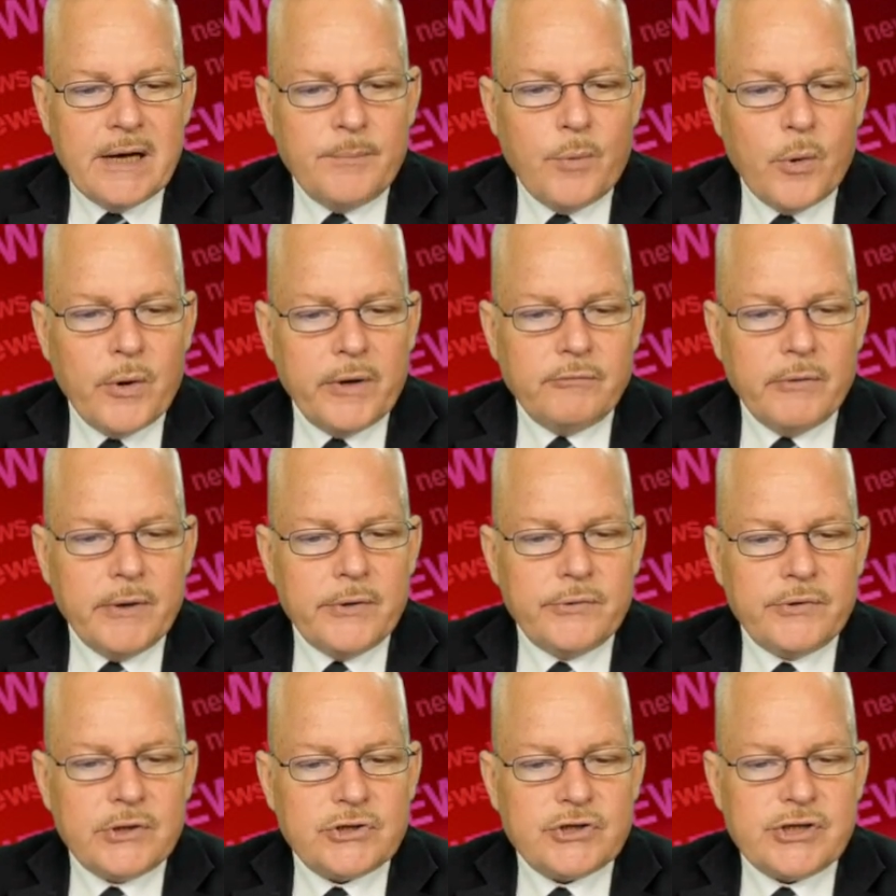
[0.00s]
Boyd
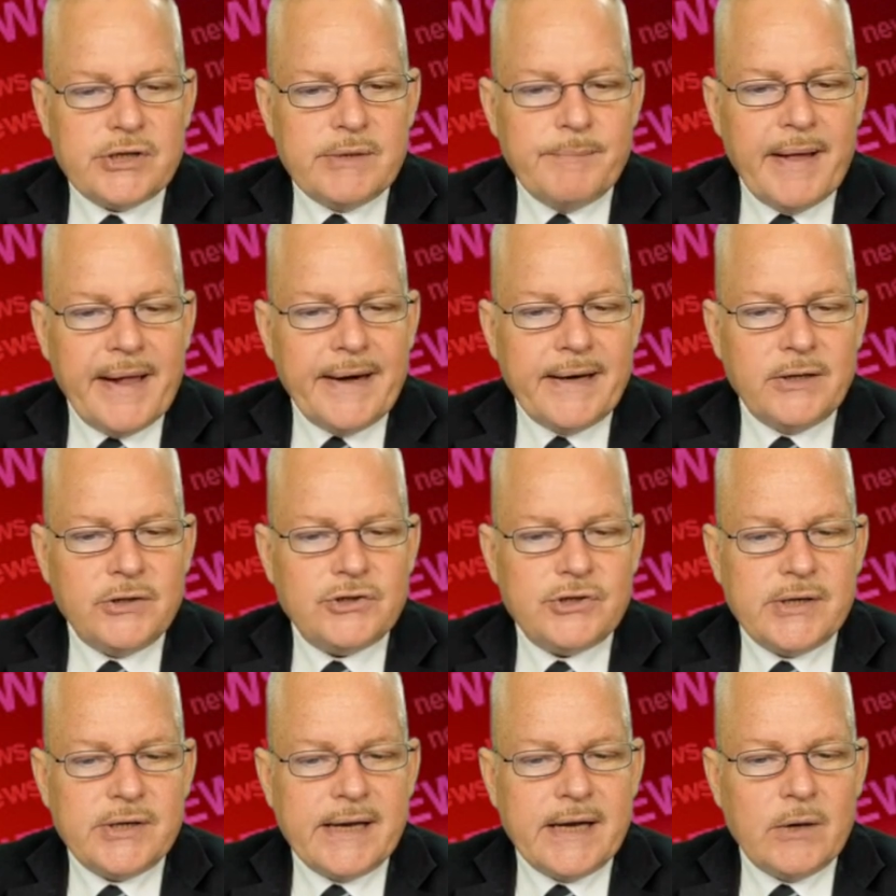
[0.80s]
wrote that she
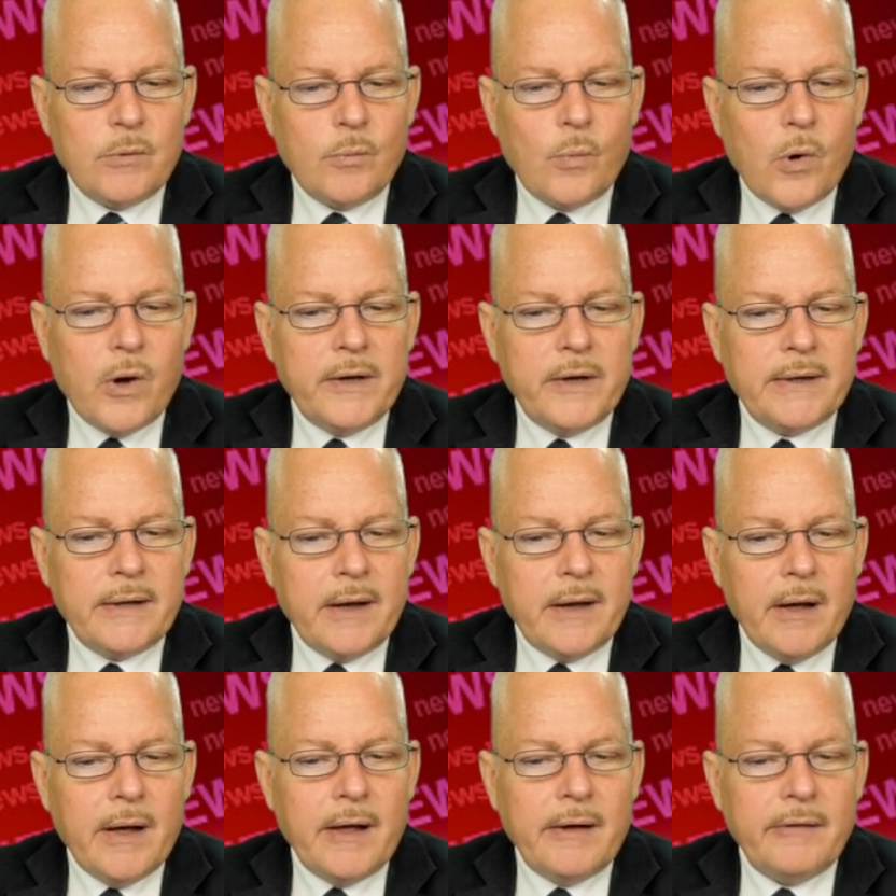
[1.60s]
managed to get one
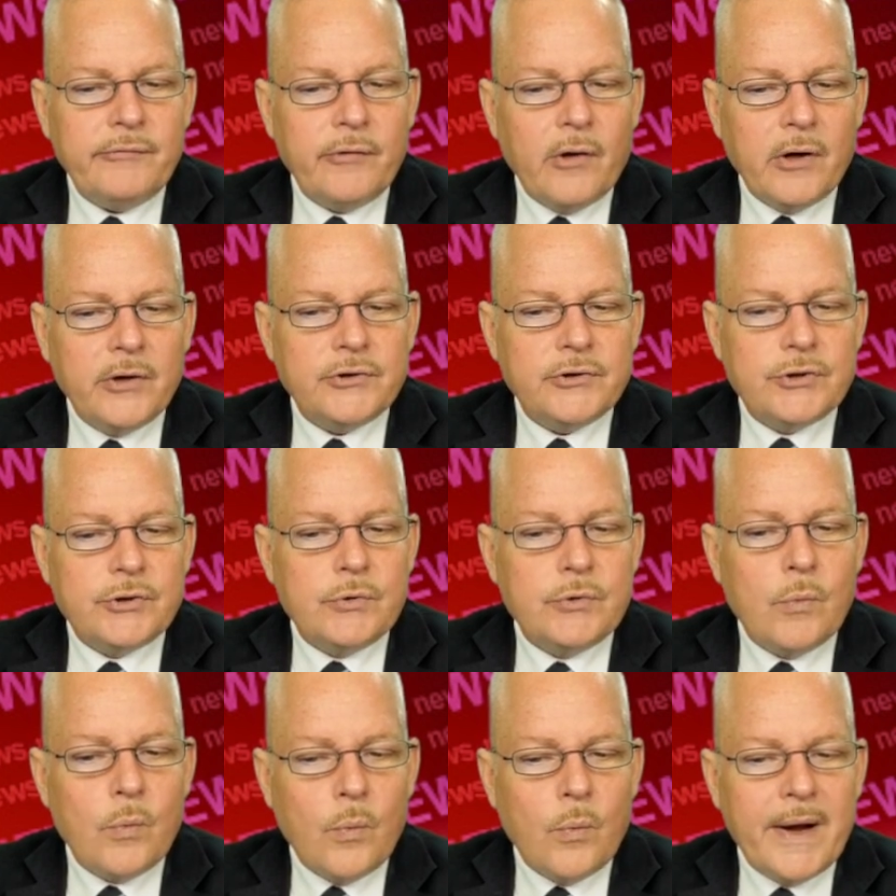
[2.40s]
cuff
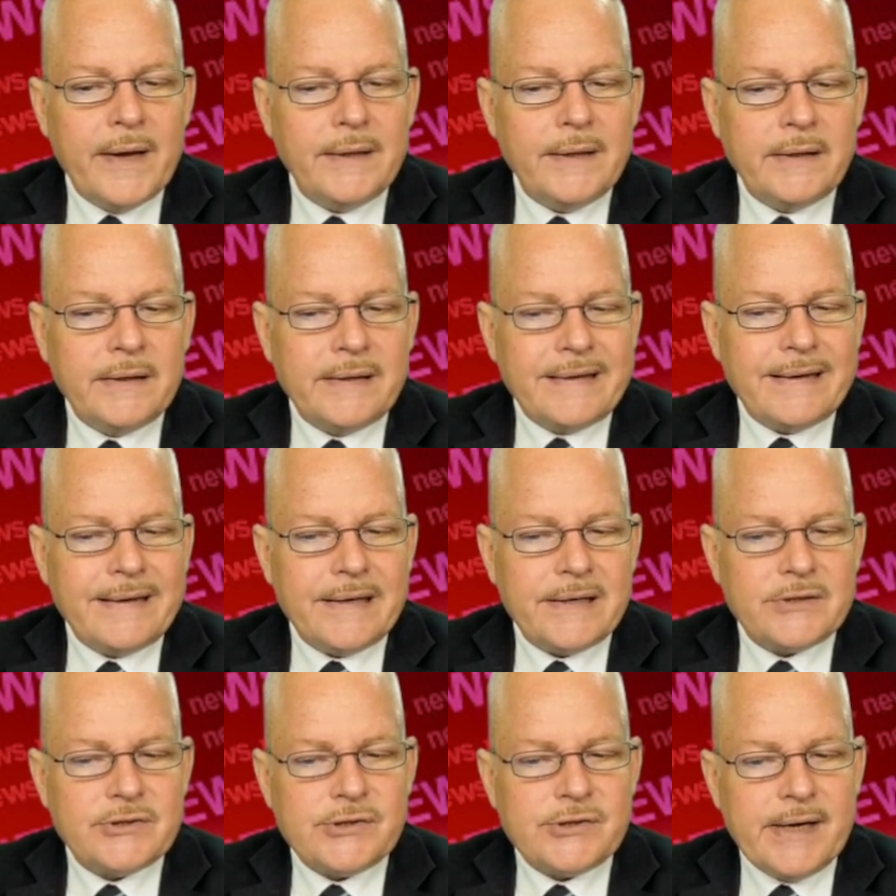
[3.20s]
onto Waylon
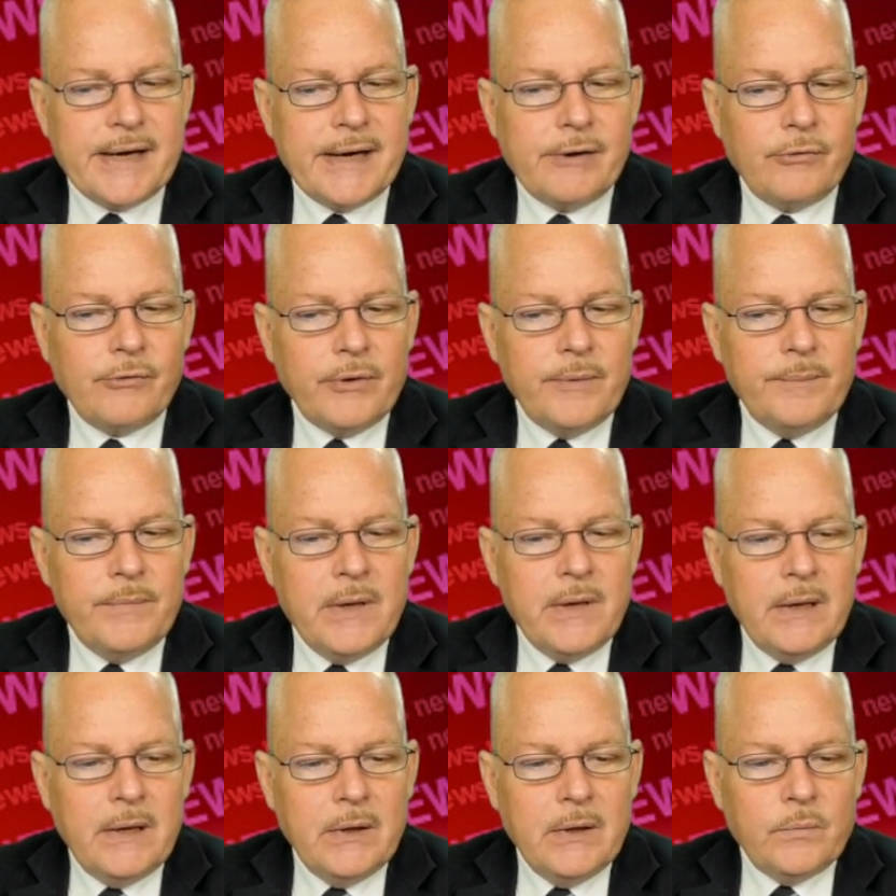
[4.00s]
Cox Ingram
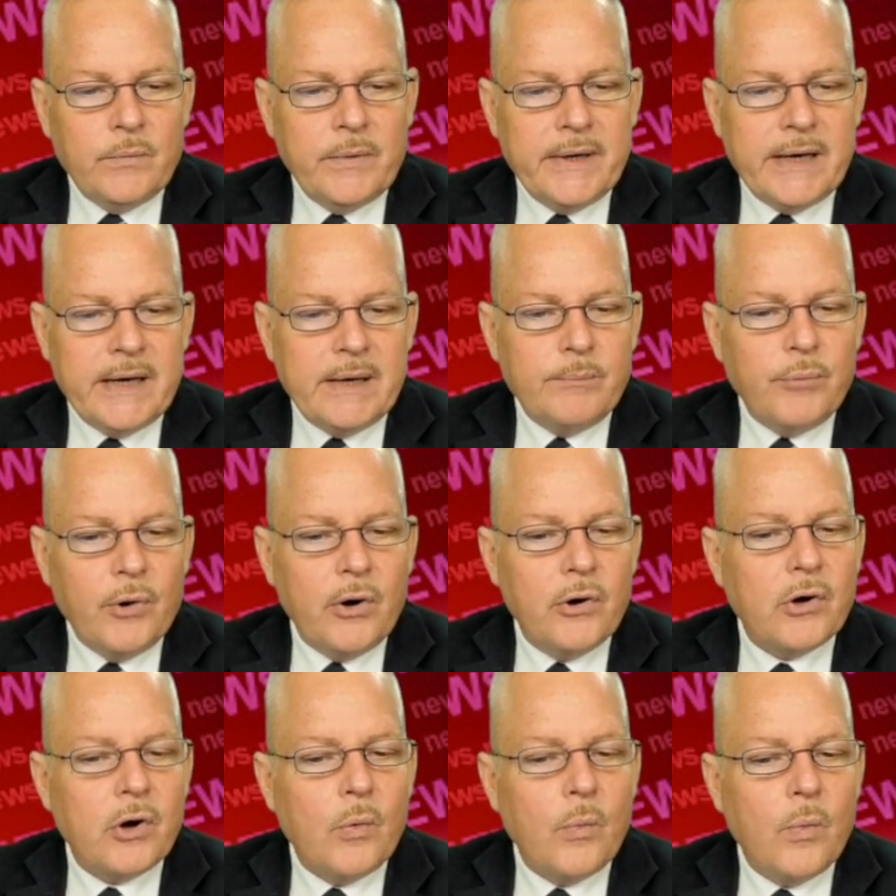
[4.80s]
when he
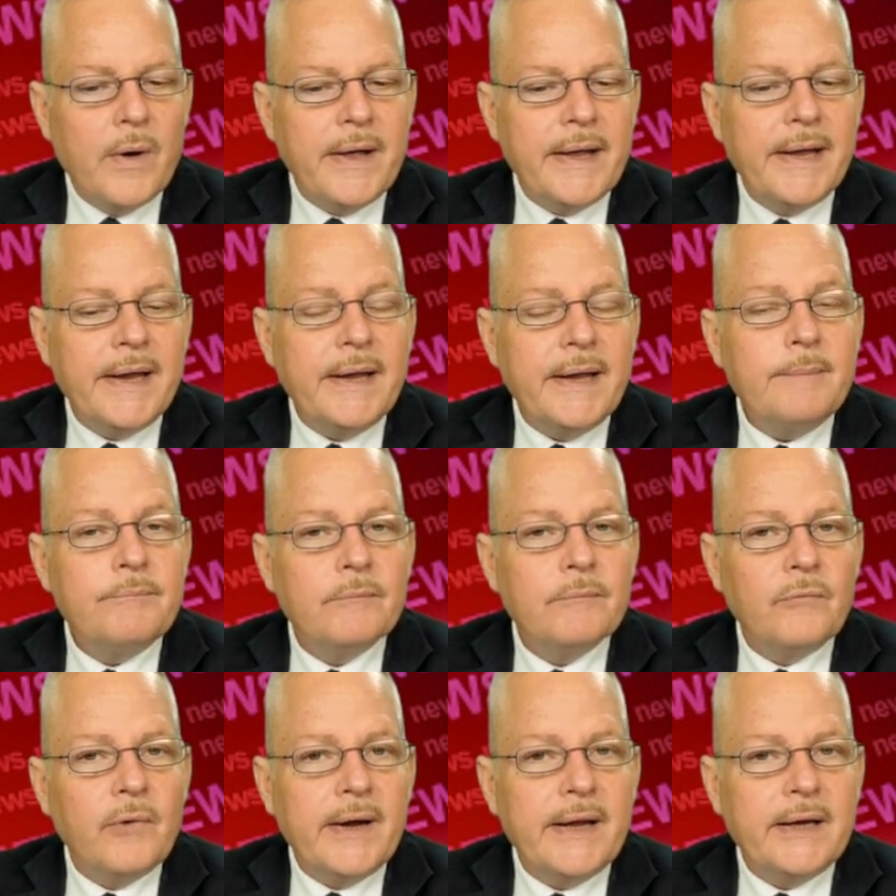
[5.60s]
broke away,
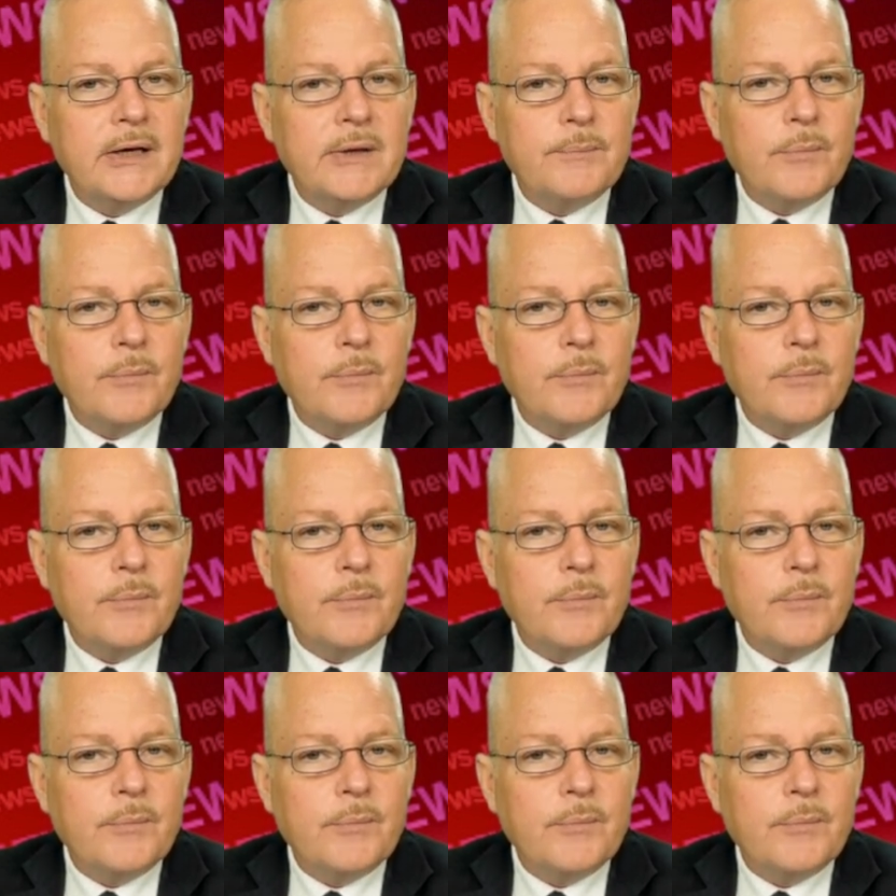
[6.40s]
ran to